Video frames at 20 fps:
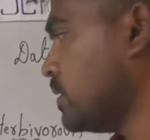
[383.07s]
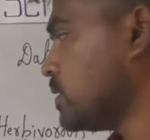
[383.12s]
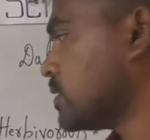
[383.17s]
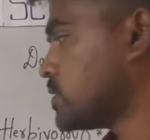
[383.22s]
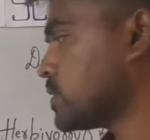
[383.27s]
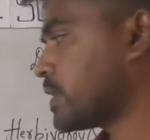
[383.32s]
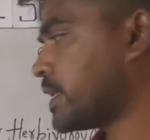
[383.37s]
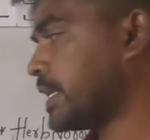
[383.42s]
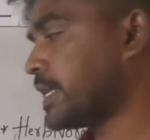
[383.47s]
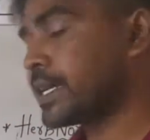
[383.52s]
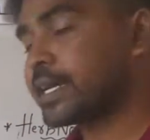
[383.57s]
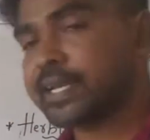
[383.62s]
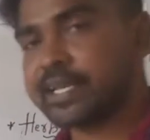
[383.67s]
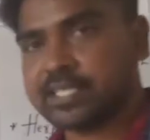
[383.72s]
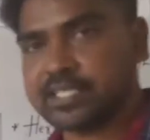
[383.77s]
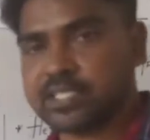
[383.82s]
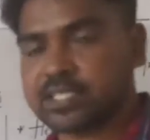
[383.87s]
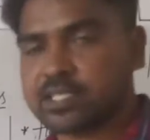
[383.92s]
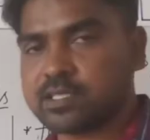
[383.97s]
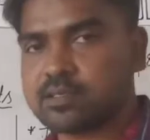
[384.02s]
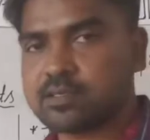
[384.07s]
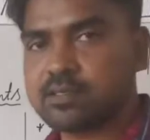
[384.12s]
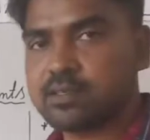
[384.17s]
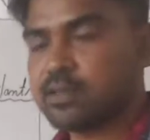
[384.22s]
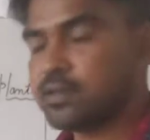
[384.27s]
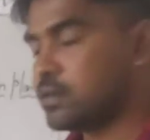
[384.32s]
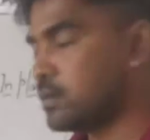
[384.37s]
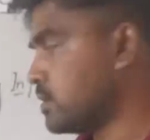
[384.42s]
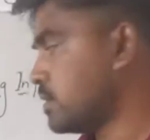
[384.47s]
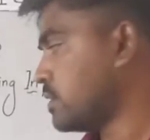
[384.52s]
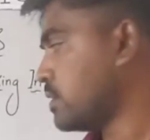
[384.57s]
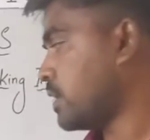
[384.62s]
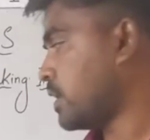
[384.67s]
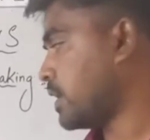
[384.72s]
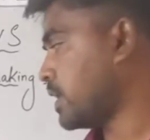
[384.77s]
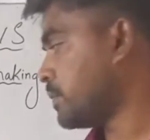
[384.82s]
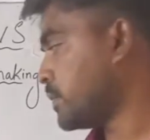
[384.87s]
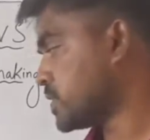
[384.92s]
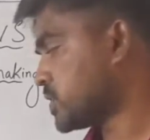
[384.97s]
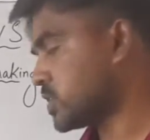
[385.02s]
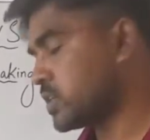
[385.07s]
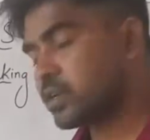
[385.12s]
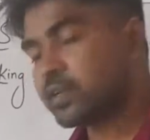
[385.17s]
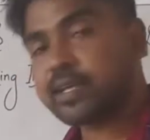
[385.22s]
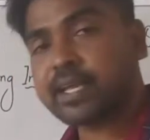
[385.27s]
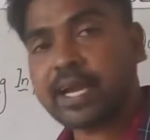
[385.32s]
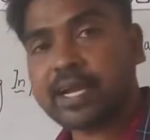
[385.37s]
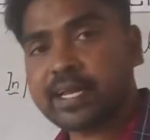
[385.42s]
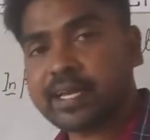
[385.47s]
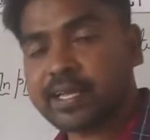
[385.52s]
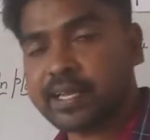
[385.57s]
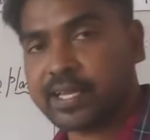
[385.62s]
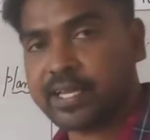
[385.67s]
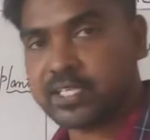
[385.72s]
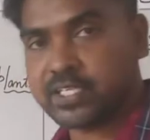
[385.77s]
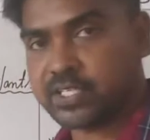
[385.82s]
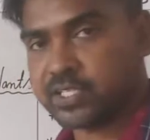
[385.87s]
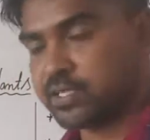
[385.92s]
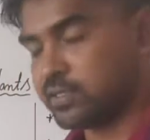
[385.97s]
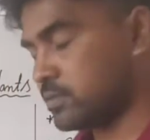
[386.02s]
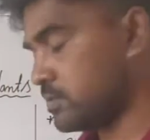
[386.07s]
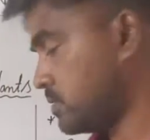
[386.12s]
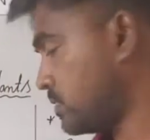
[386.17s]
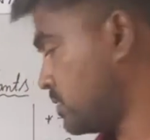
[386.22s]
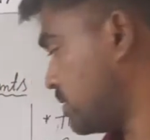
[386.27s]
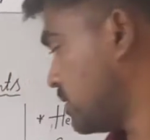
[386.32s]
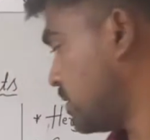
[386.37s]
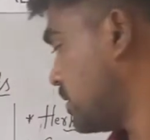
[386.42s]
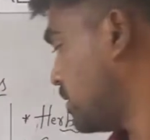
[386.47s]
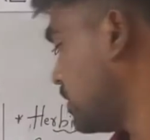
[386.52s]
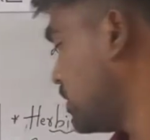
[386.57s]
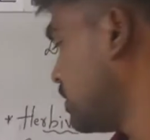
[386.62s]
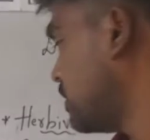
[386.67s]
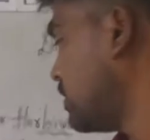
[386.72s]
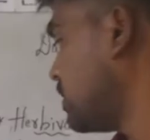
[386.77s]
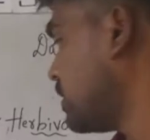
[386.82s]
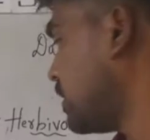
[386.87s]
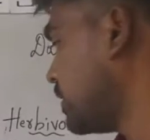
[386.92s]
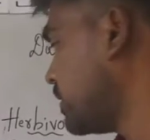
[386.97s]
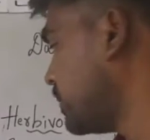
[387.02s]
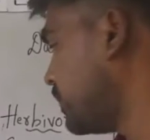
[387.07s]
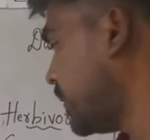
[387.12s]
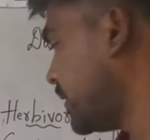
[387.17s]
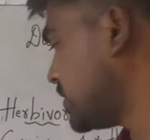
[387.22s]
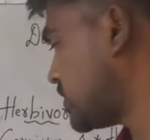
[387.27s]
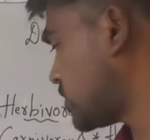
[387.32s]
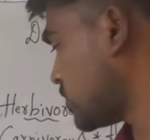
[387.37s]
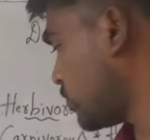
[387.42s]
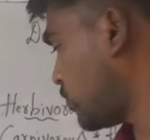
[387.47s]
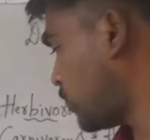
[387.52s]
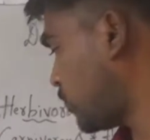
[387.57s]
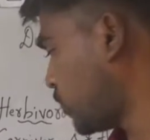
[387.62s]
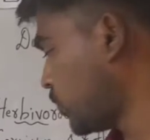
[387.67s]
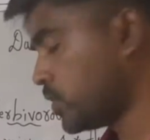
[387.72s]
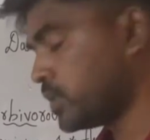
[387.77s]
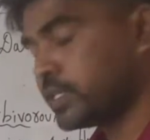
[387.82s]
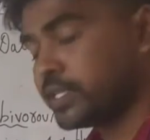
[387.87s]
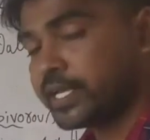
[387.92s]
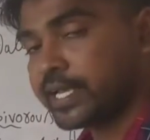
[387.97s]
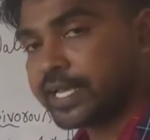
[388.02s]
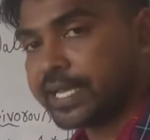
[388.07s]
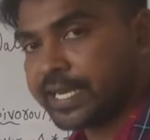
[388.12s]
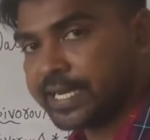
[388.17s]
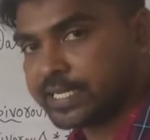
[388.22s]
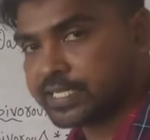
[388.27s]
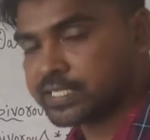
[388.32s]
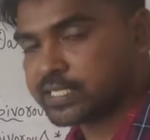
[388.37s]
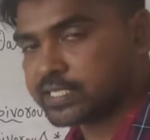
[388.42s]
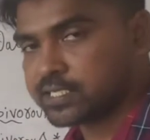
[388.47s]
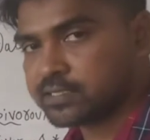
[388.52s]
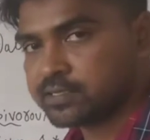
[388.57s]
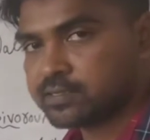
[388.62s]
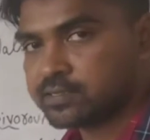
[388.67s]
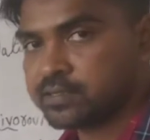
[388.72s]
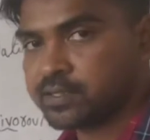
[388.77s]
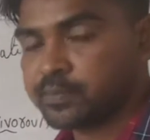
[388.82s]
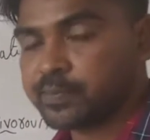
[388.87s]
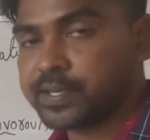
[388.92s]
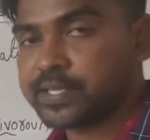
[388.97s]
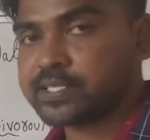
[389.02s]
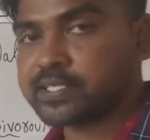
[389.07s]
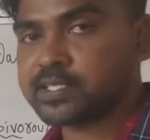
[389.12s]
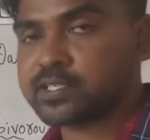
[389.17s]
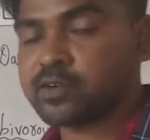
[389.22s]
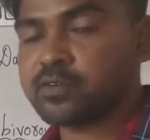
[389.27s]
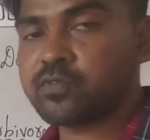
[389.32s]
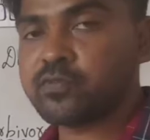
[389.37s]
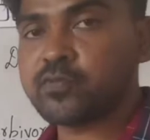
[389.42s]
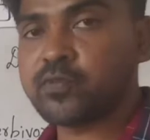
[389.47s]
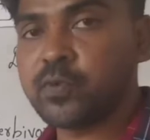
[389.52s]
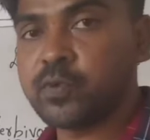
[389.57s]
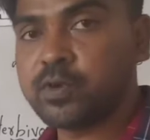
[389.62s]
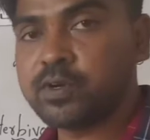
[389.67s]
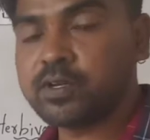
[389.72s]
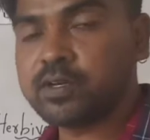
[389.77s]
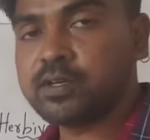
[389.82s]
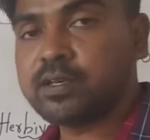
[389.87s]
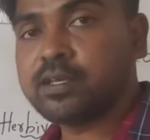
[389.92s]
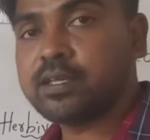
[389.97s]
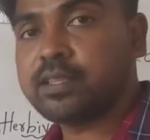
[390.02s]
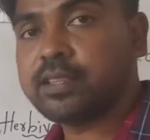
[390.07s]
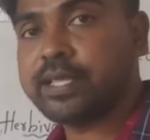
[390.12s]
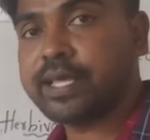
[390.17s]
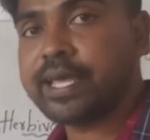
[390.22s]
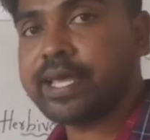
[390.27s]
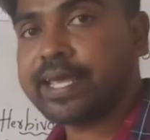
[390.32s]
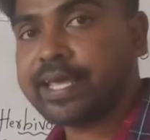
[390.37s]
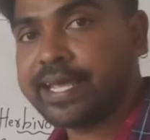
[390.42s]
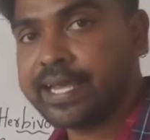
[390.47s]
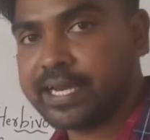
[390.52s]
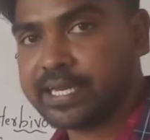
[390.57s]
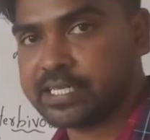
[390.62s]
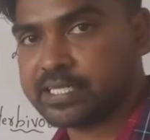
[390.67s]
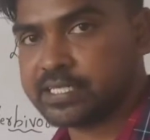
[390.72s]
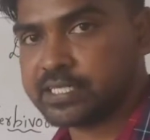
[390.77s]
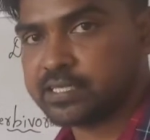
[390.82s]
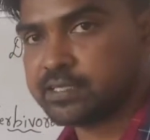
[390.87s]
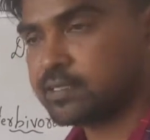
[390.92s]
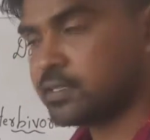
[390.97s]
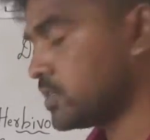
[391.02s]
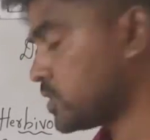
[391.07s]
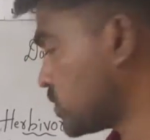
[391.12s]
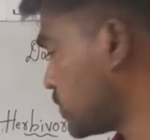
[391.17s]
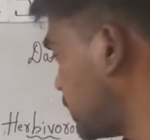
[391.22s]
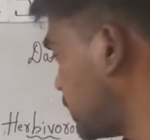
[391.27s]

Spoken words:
the categories. Animals are categorized on the basis of food they eat. The basis of food they eat. So